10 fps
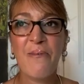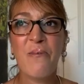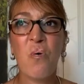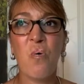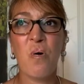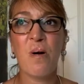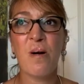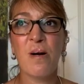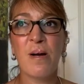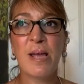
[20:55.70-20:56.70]

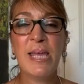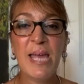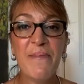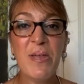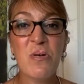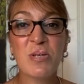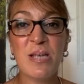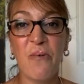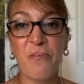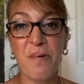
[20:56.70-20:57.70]
for giving
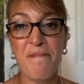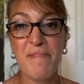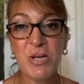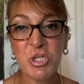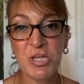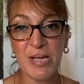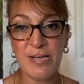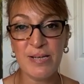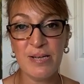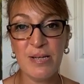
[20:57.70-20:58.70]
yourself permission
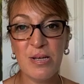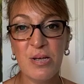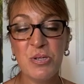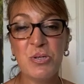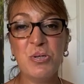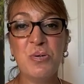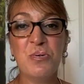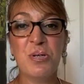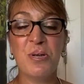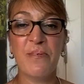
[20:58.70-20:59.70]
to
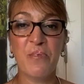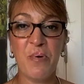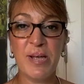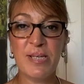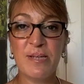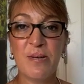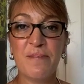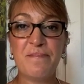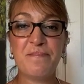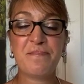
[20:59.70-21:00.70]
using your voice.
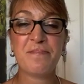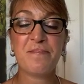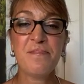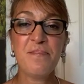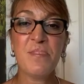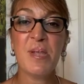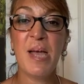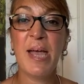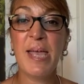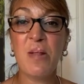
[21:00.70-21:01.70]

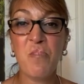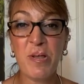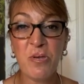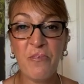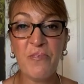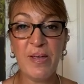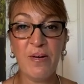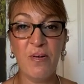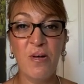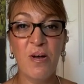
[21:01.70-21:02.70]
Again, when you
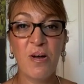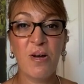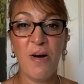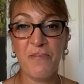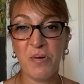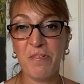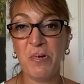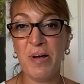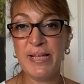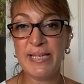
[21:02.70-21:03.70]
feel
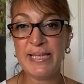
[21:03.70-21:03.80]
comfortable and